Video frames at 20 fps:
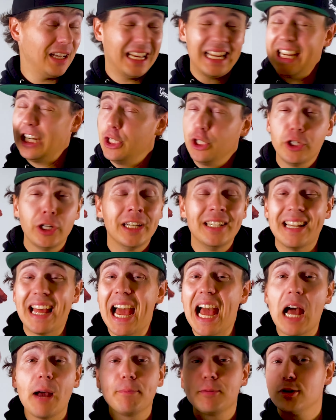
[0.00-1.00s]
You can
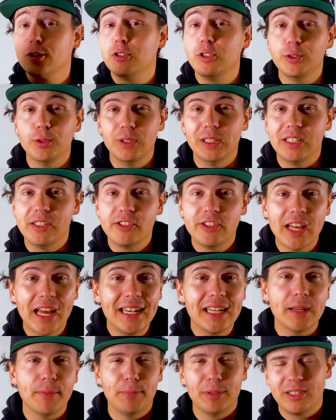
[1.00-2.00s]
absolutely
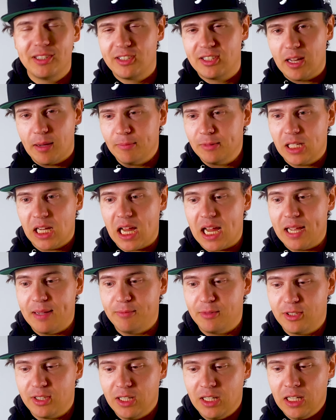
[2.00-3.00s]
send it, but
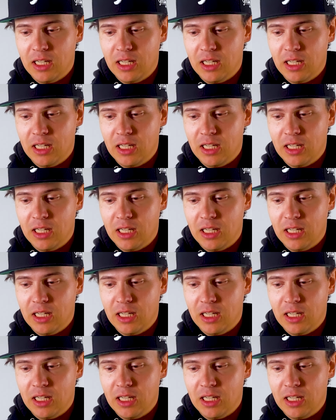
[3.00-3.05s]
sometimes